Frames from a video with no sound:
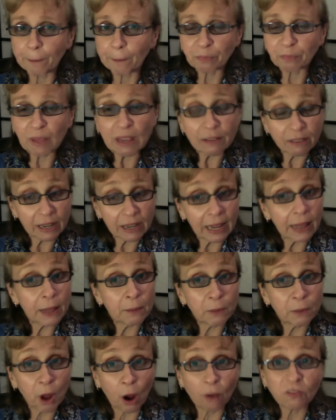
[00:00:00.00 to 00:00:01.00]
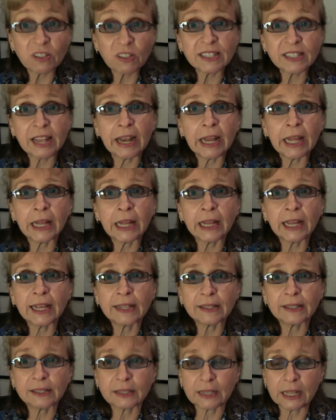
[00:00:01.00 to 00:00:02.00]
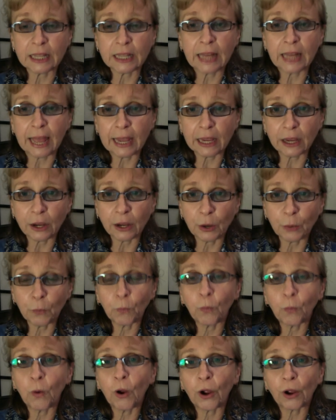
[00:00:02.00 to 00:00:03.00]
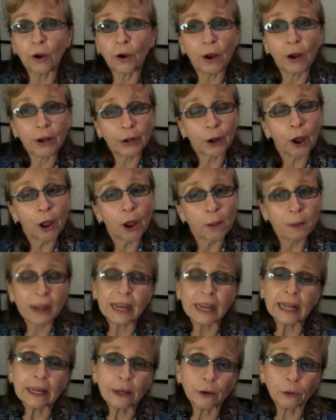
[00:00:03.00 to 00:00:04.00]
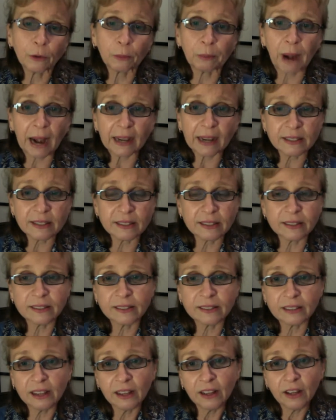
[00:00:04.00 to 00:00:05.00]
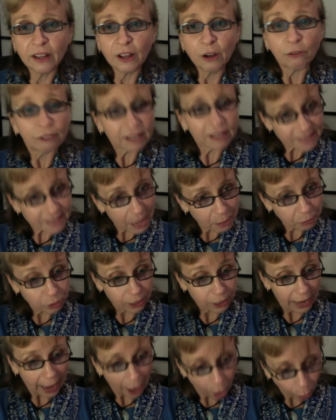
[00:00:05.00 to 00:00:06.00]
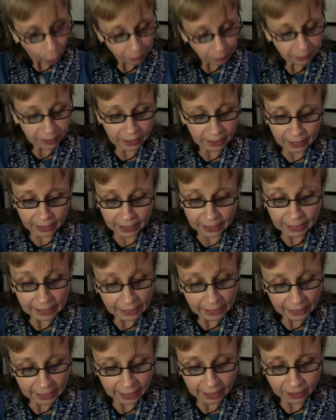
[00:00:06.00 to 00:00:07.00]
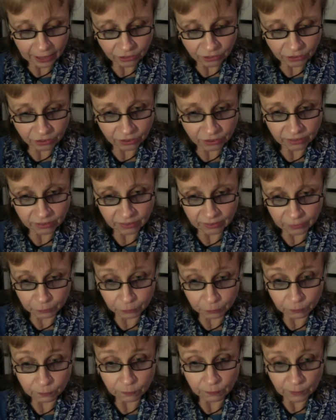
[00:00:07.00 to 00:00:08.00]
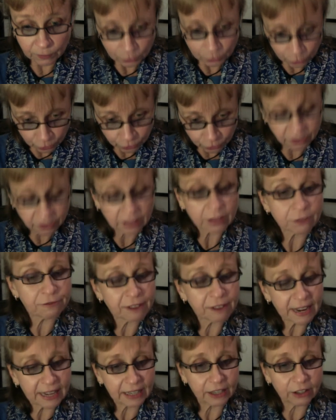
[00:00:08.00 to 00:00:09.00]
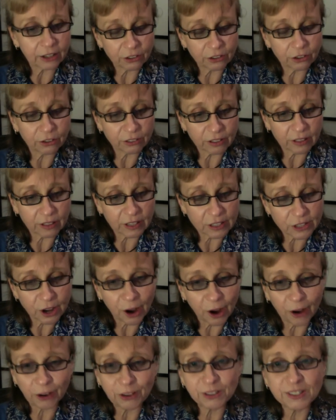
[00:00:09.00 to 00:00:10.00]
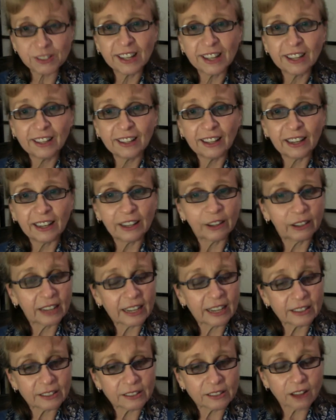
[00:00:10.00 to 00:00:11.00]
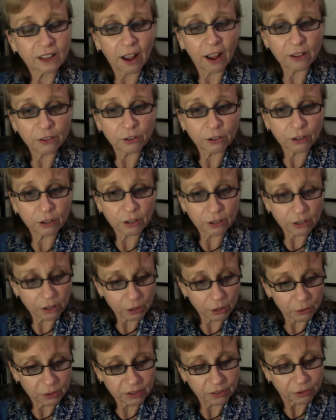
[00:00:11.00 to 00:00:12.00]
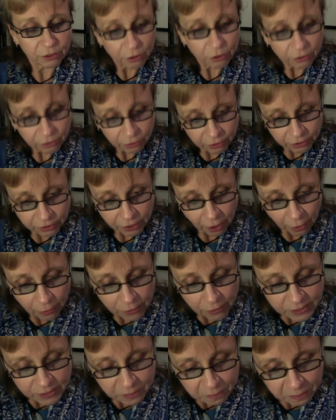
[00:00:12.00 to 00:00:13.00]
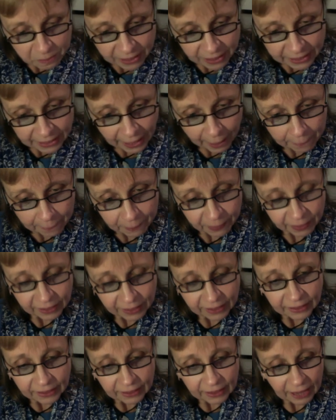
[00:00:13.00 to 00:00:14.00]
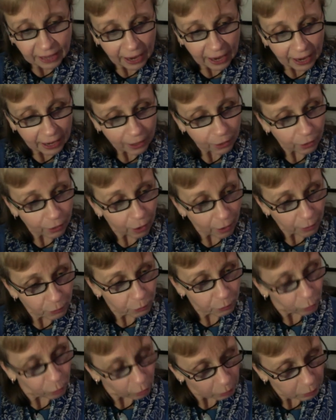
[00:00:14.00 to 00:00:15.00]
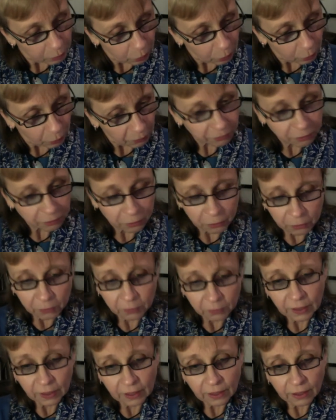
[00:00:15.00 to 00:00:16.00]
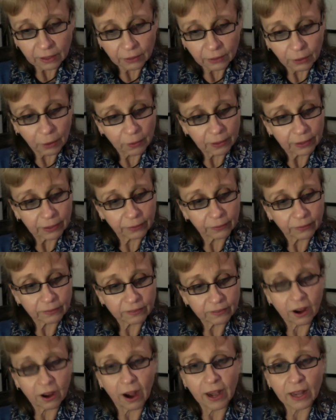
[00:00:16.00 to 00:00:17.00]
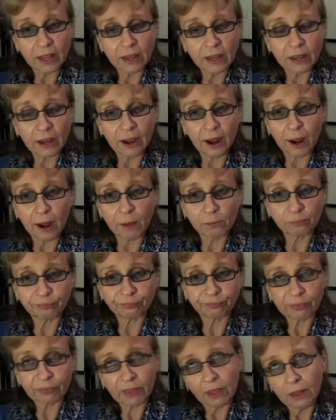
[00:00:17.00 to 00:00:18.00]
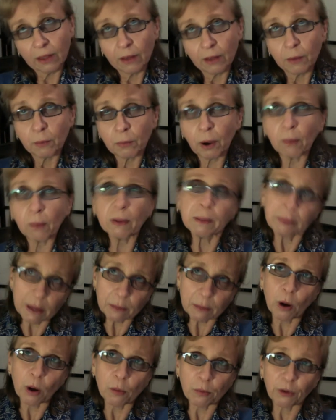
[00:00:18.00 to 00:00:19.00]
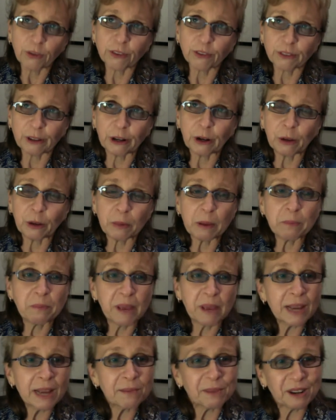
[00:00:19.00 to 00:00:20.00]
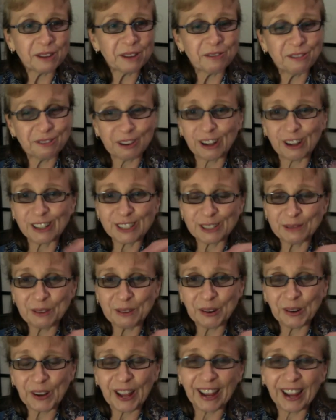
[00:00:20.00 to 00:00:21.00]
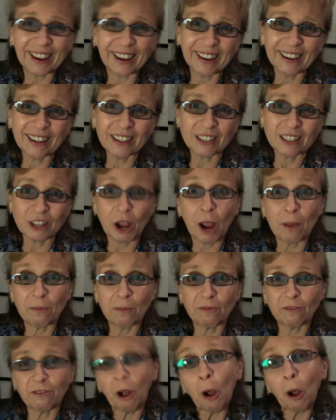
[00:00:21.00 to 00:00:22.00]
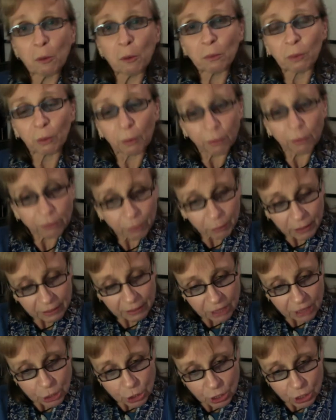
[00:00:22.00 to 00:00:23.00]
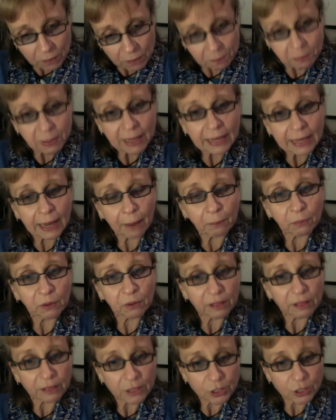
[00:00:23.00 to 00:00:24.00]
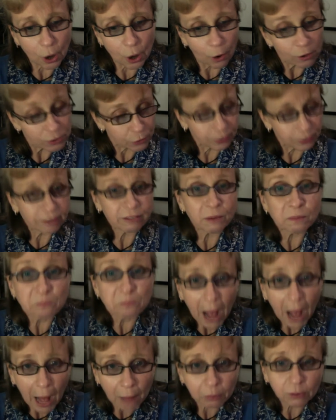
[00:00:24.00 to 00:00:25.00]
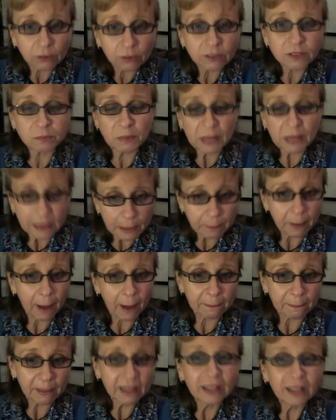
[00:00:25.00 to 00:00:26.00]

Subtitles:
Even let them know if there's any things that they can work on at home, any little practices. For example, to help engage using the feet and using the toes. Little exercise you can do is use your toes and pick up cotton wool balls, or, you know, little tiny probably ping pong balls are a little bit big, but if you've got smaller type foam balls or whatever that you can pick up with the toes, or even marbles, pick them up.